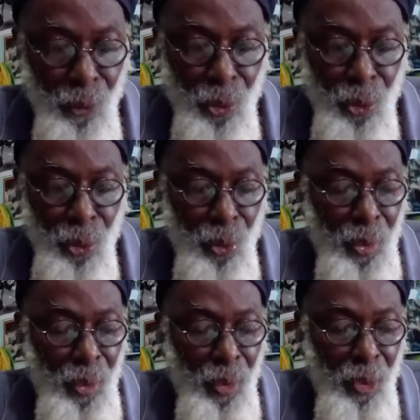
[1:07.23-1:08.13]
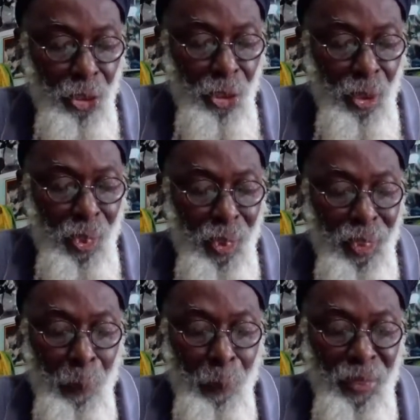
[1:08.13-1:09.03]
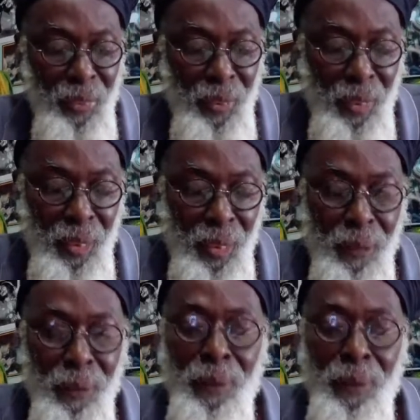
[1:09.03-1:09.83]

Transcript: Furthering your educational capacity